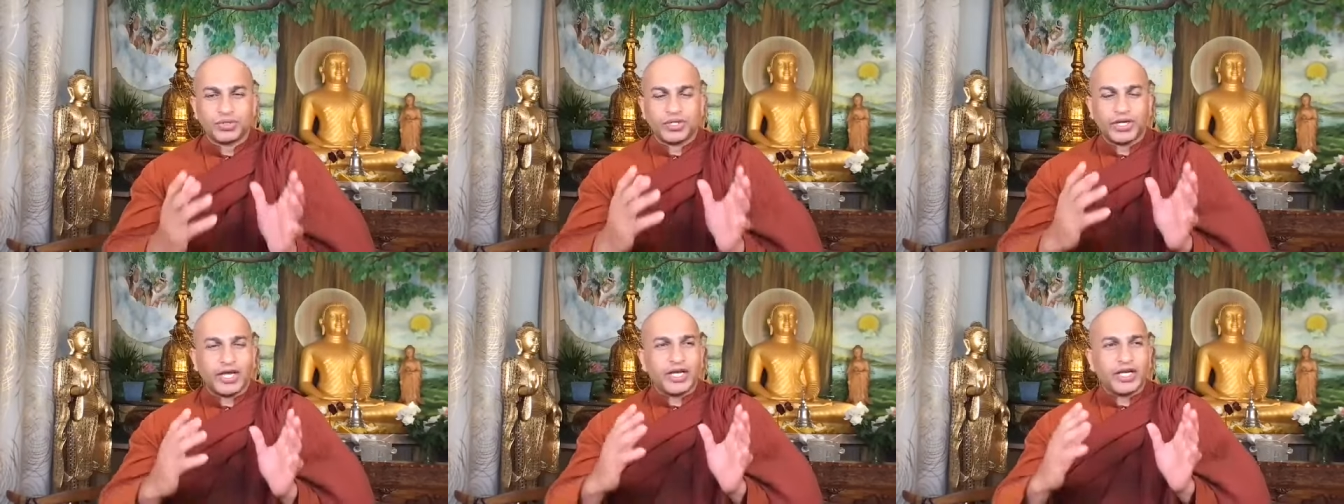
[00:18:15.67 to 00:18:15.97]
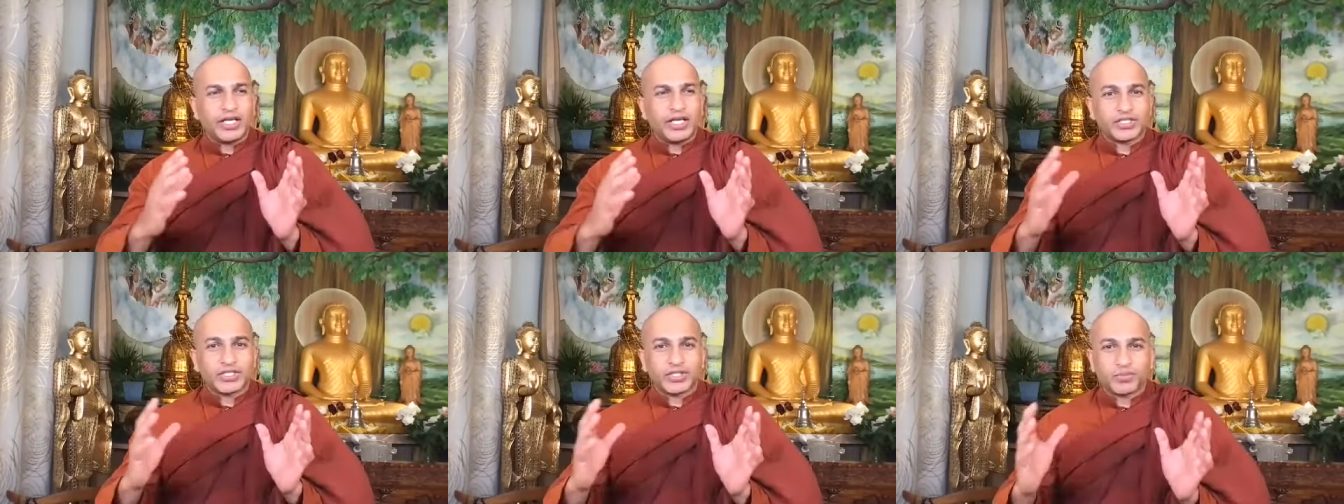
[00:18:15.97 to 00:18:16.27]

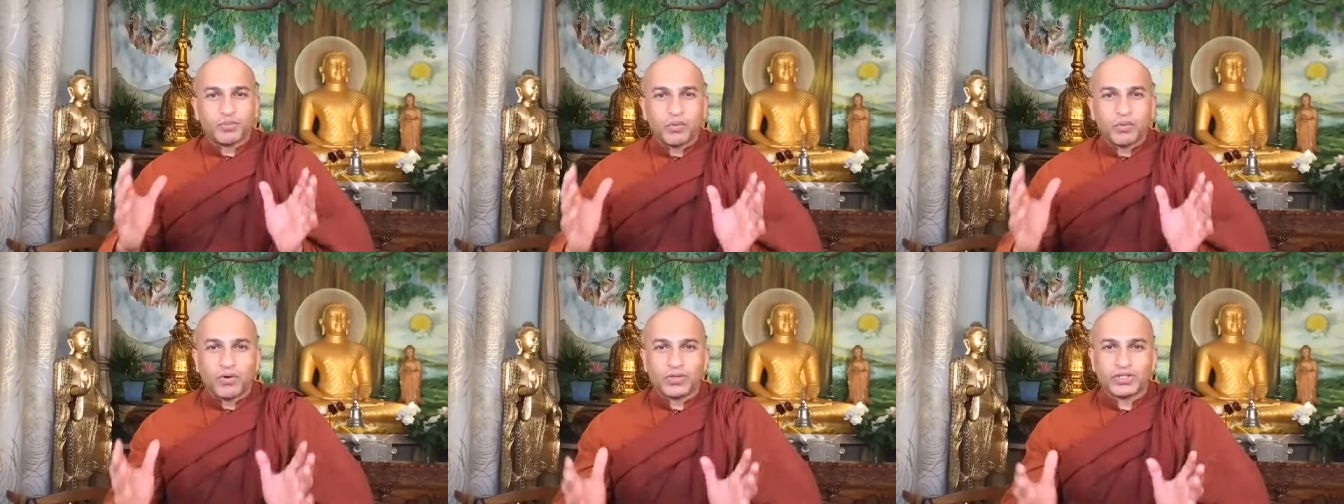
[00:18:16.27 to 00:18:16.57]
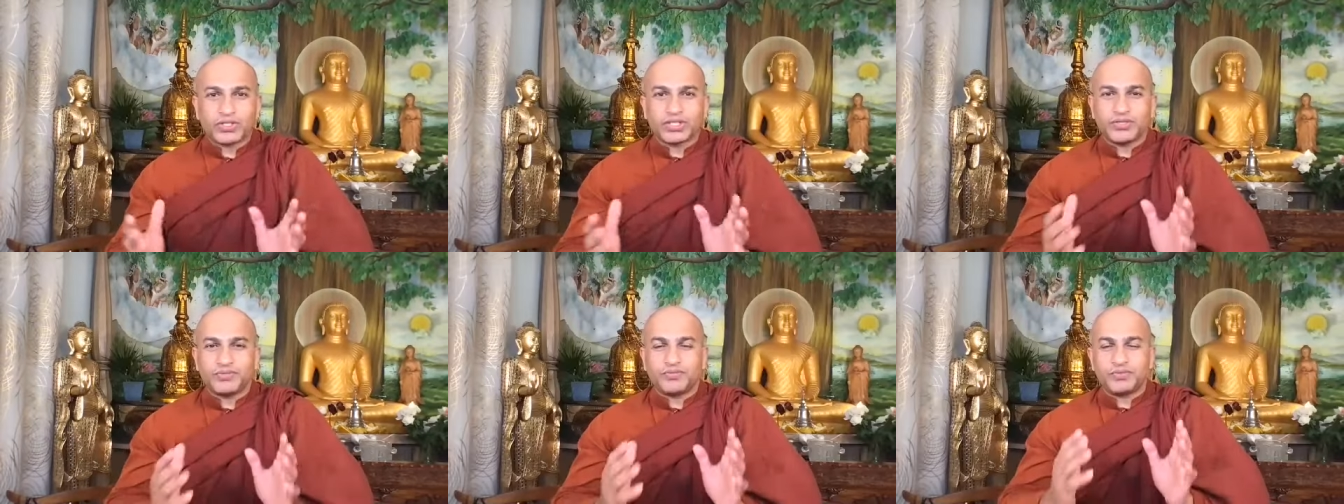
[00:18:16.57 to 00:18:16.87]
any
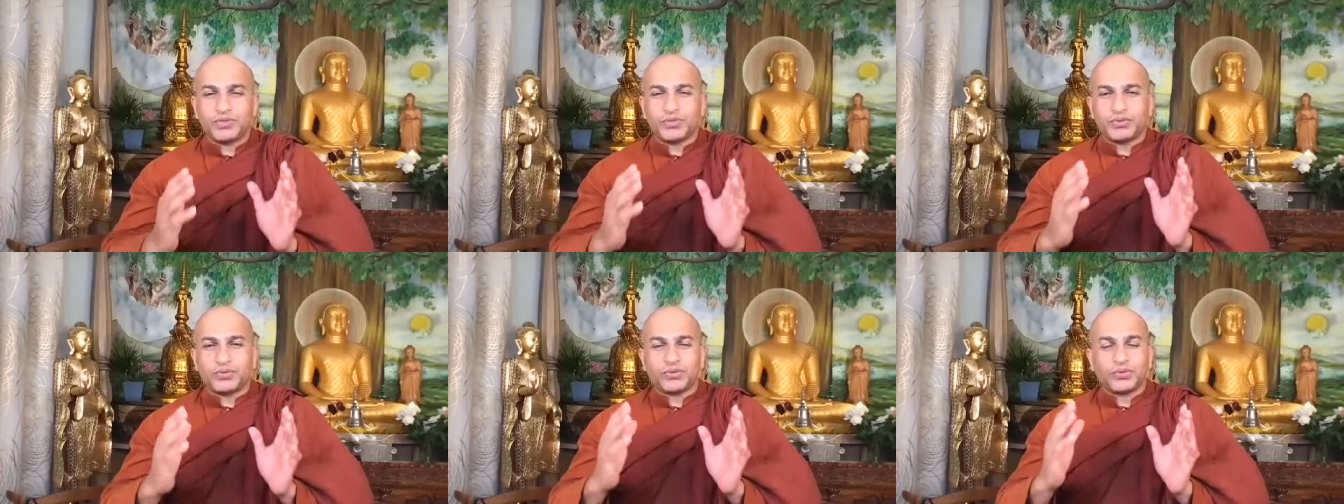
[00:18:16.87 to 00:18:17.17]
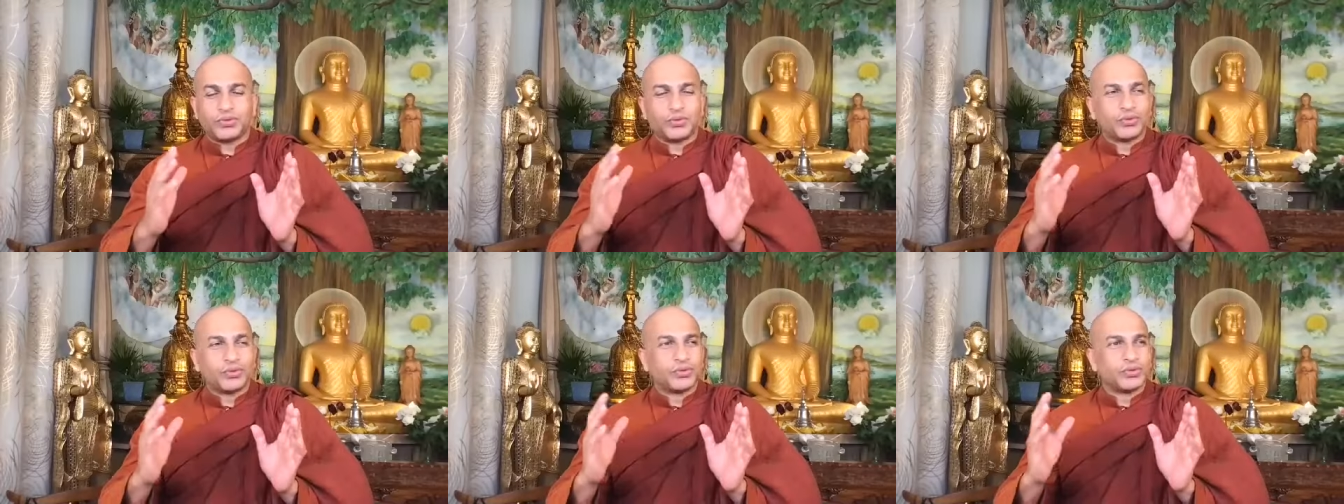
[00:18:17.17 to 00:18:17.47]
sports, if
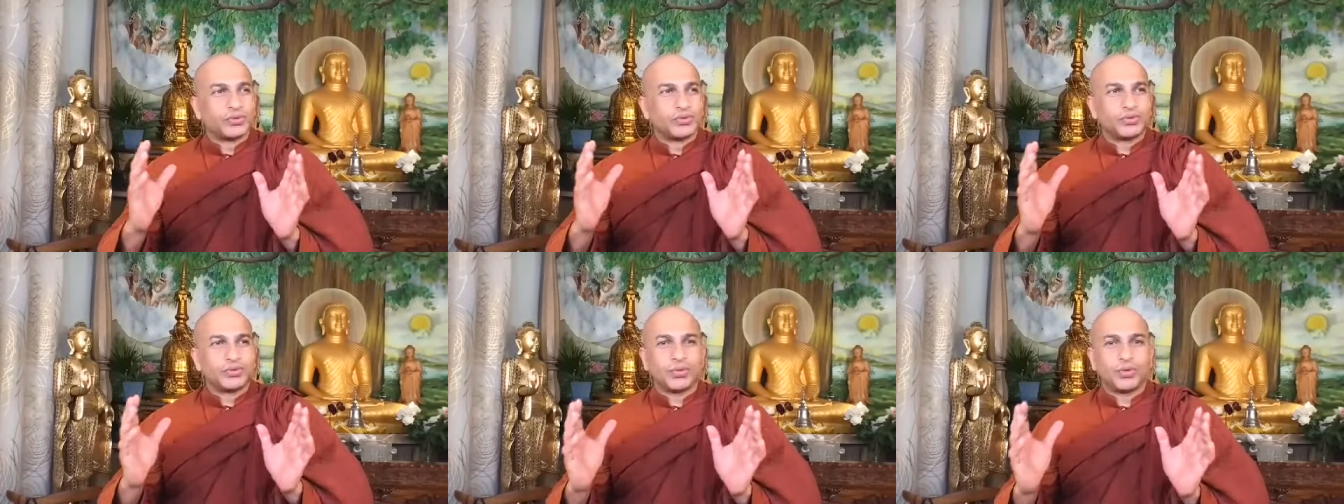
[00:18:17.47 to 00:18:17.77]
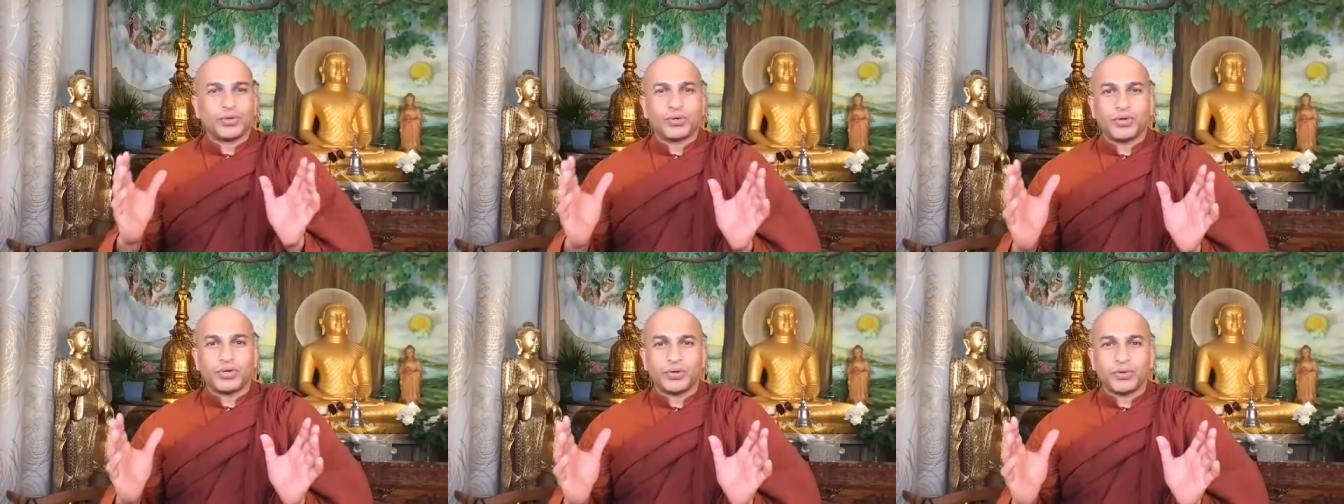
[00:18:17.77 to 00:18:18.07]
you
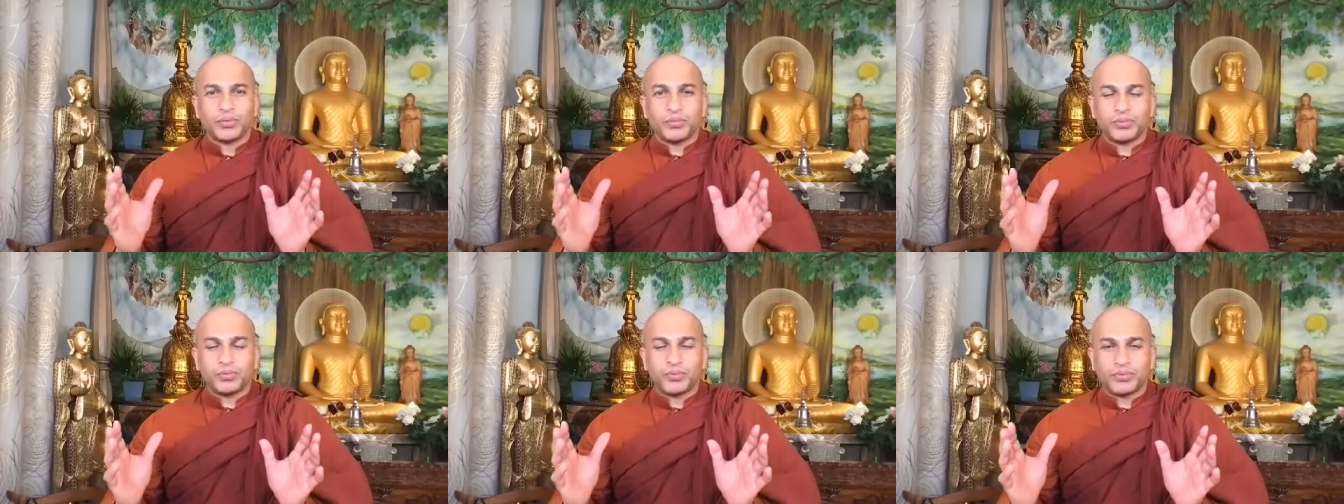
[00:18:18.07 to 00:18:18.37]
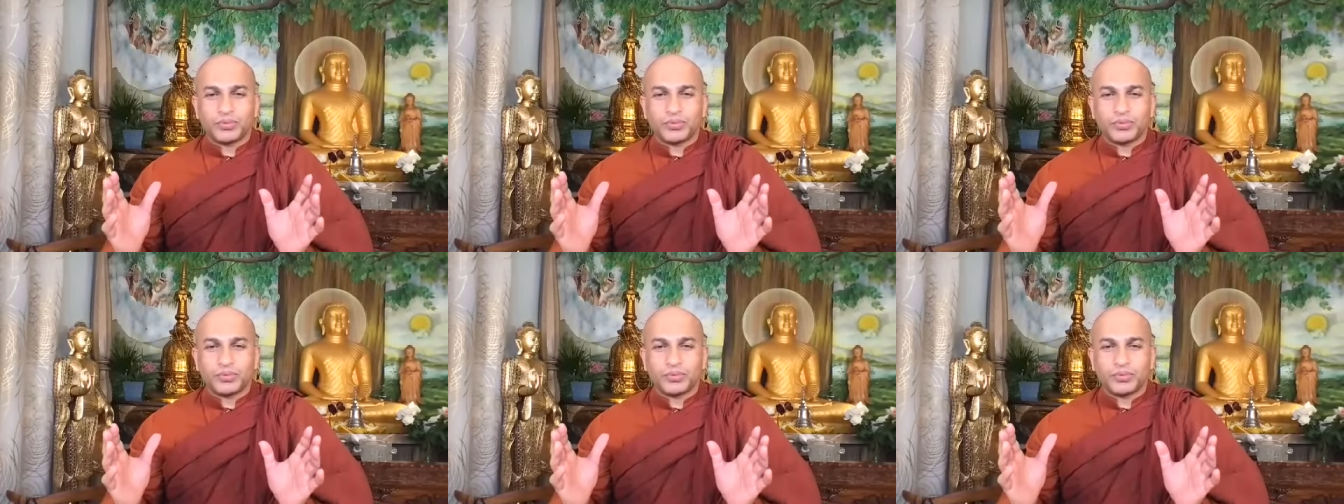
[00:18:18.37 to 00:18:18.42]
show